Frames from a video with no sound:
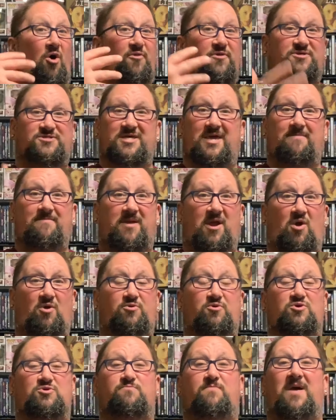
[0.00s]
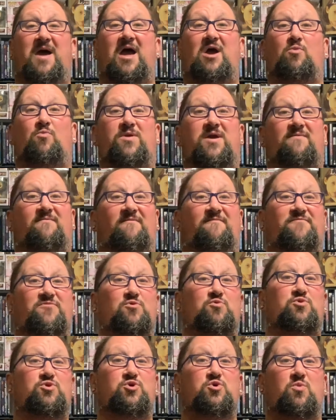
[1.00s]
the same characters back. We have a
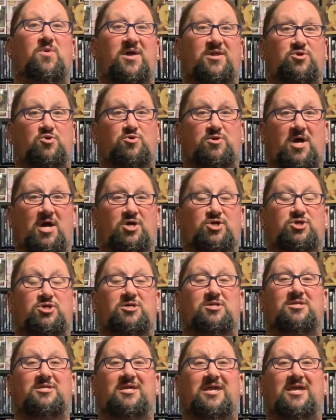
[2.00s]
few new introduction